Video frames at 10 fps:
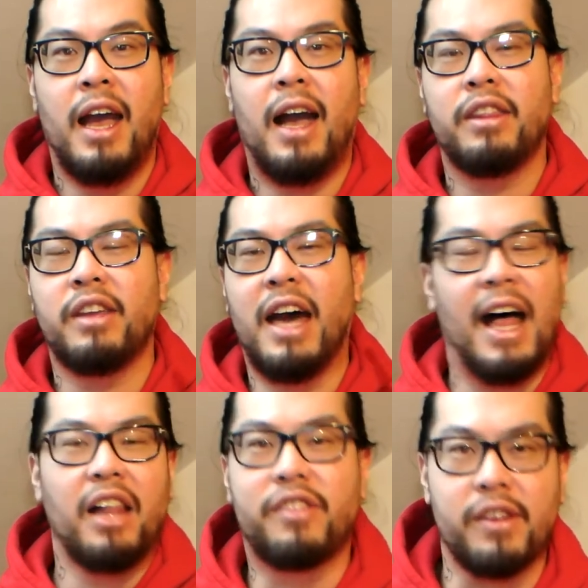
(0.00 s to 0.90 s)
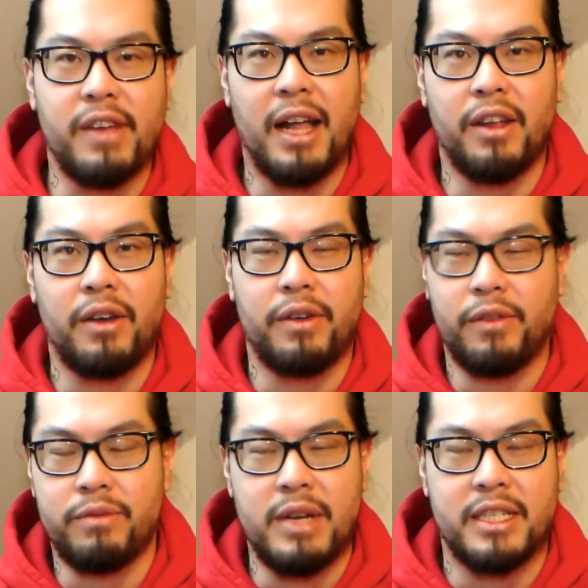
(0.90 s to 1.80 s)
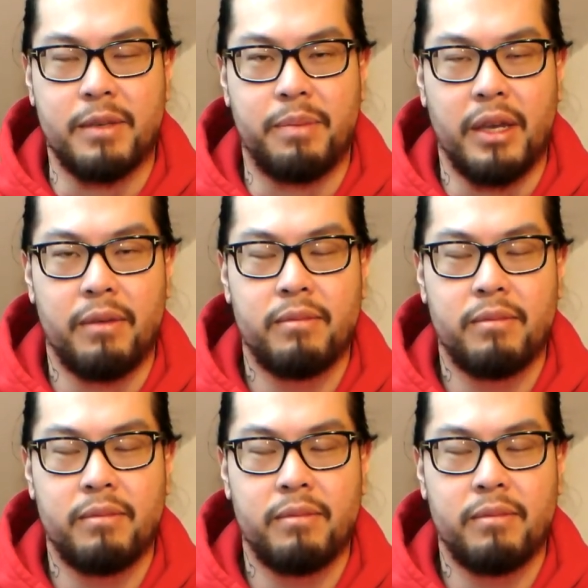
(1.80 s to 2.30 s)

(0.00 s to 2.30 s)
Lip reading: and a healthy recipe.